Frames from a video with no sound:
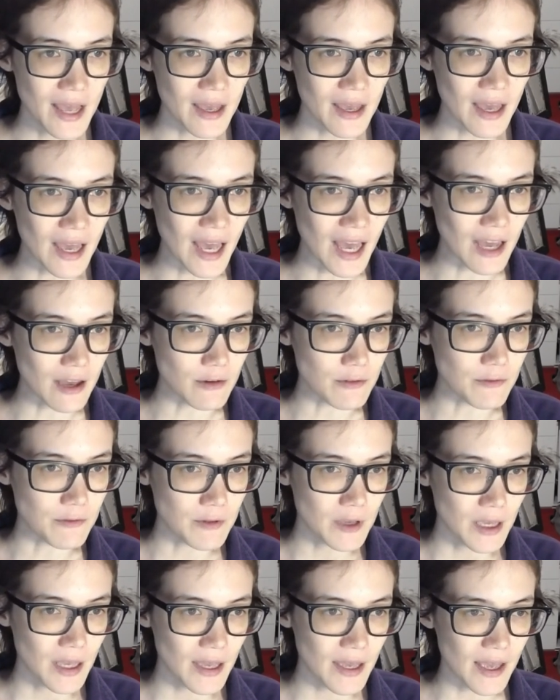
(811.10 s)
have
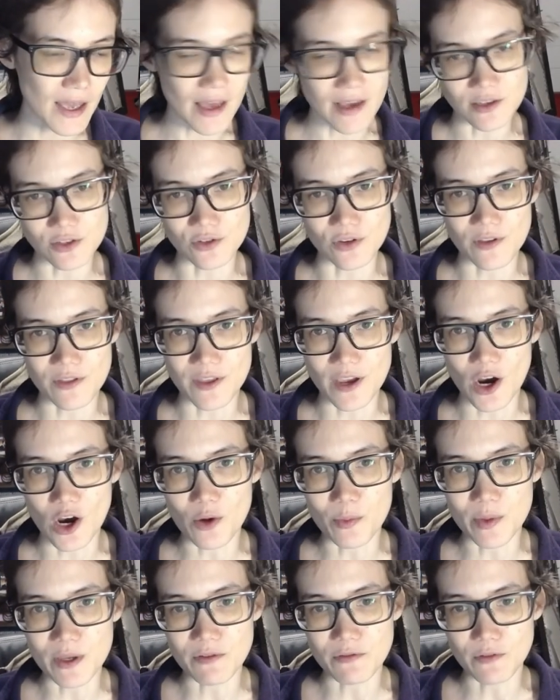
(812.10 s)
extra
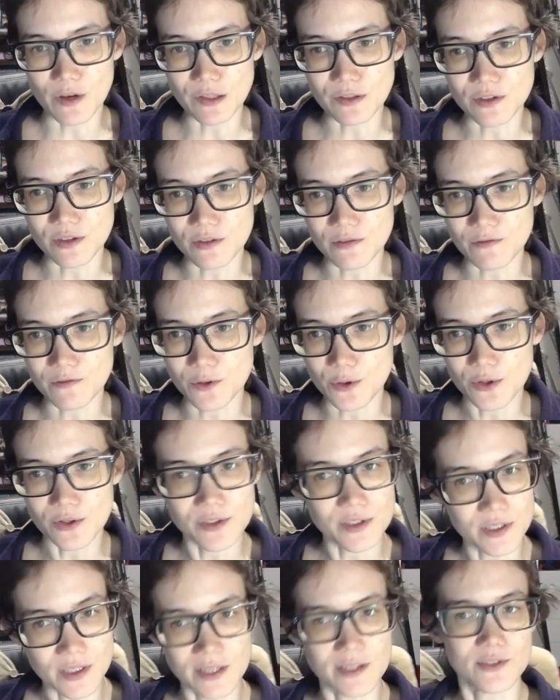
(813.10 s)
therapy funded for
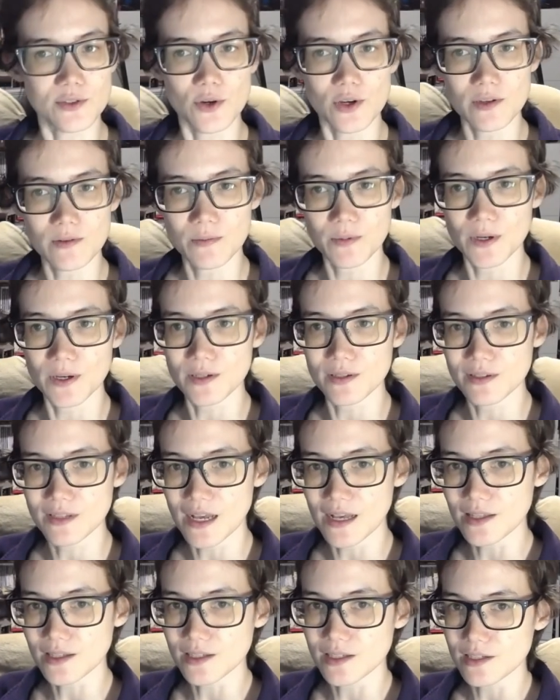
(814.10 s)
schizoid
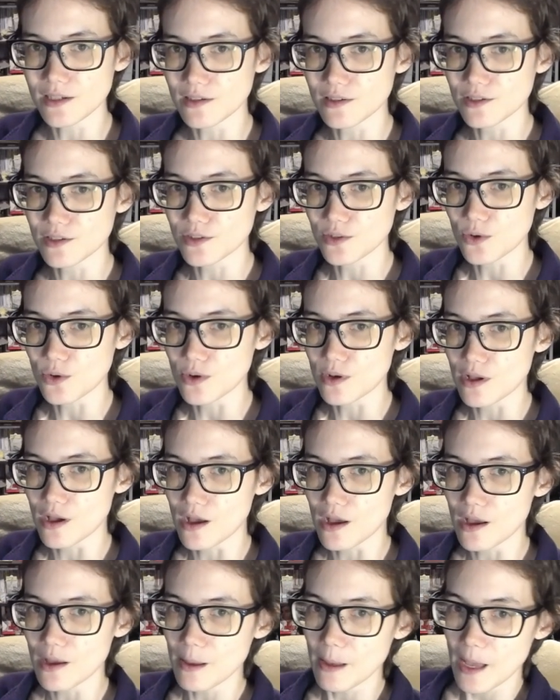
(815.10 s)
personality
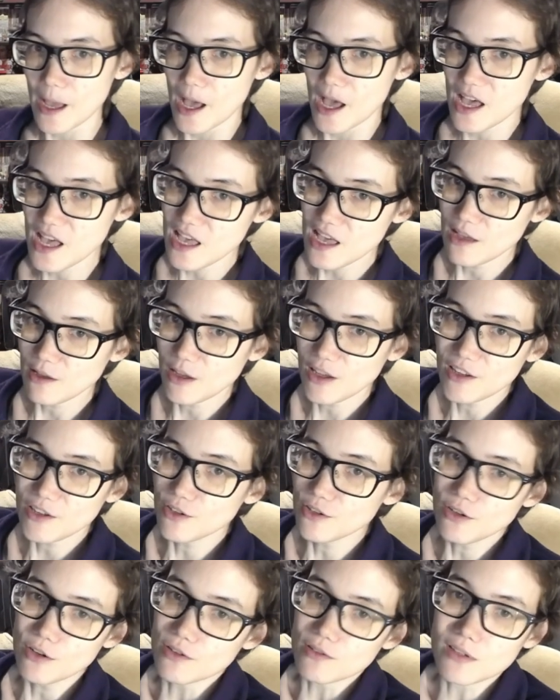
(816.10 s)
disorder? I
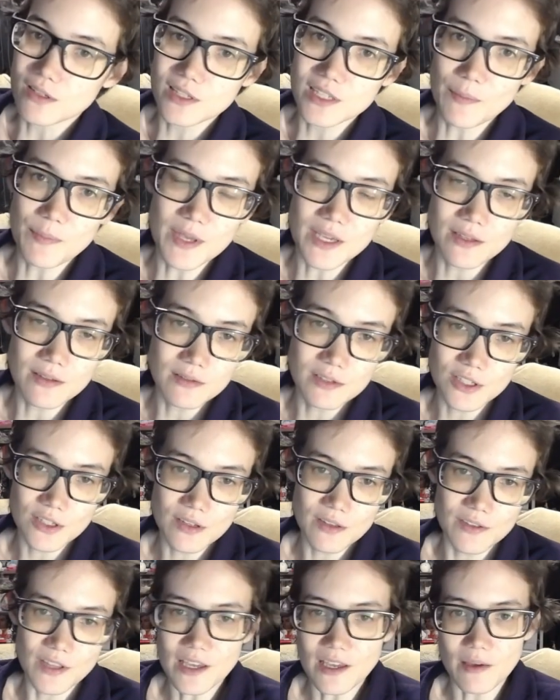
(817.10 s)
don't know, it's something to
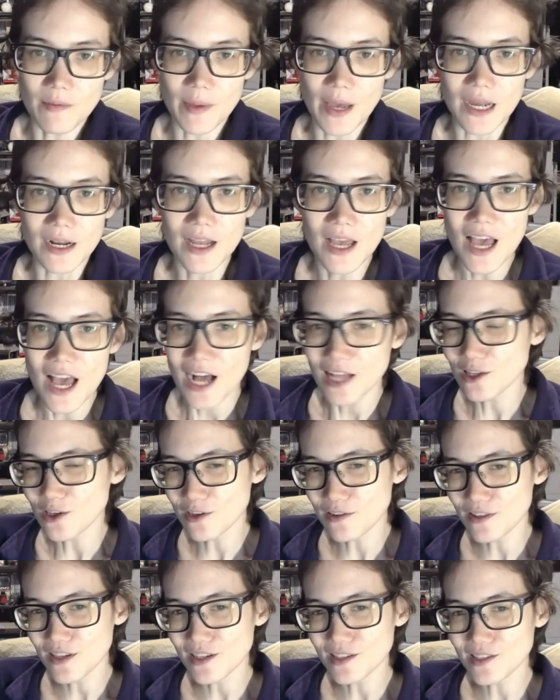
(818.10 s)
think about. A lot
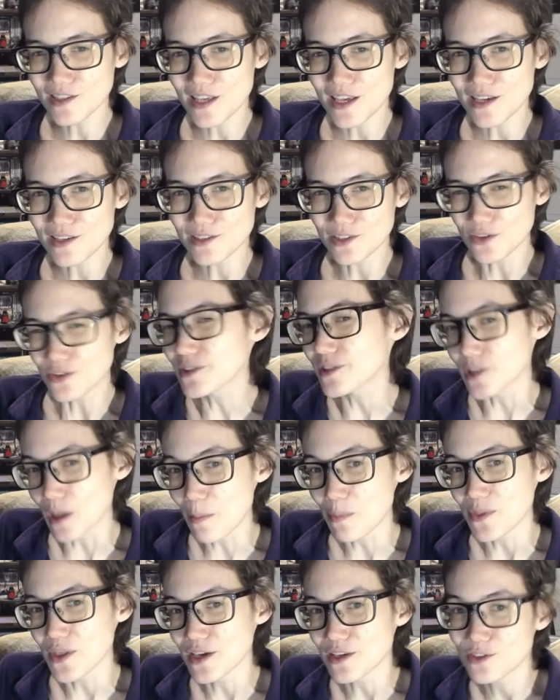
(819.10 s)
of these things are
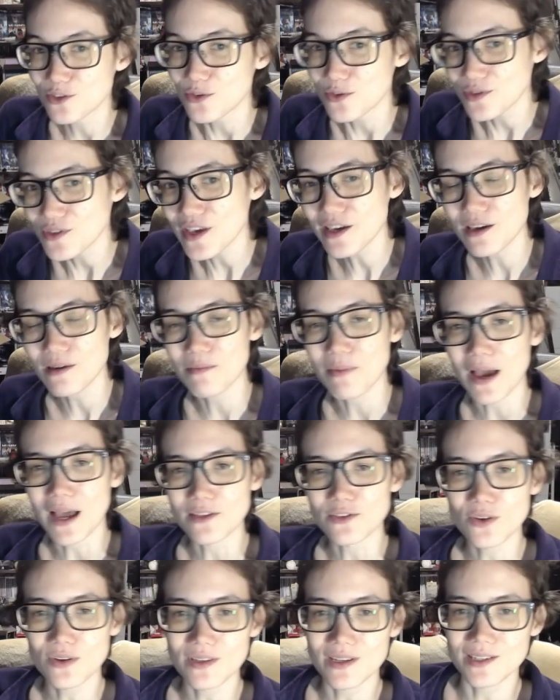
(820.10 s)
something to think about,
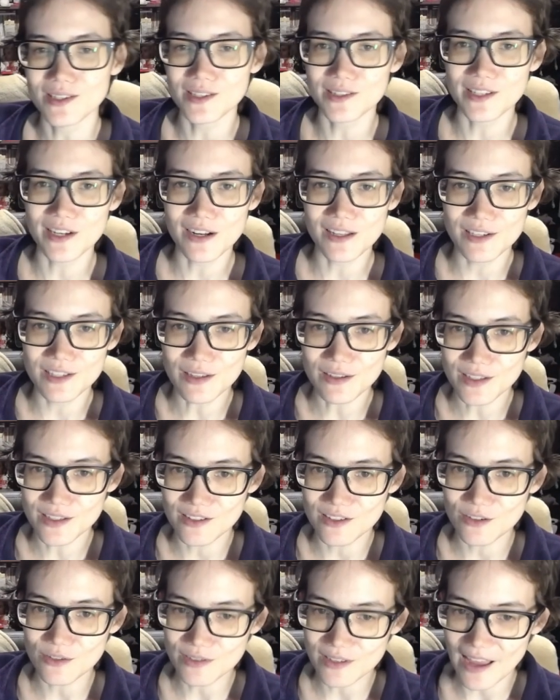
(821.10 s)
not necessarily something to
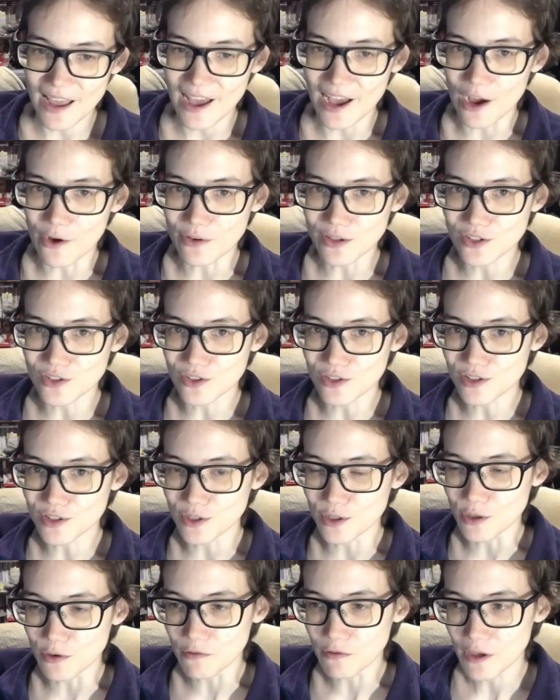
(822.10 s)
do now. It's just
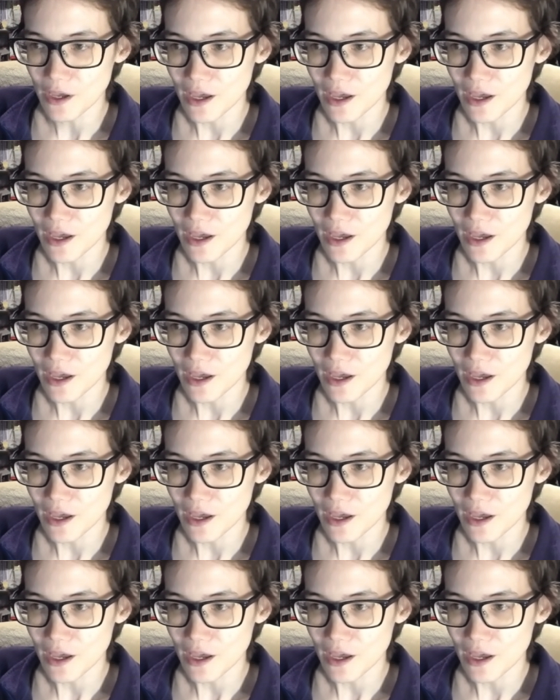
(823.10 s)
sort of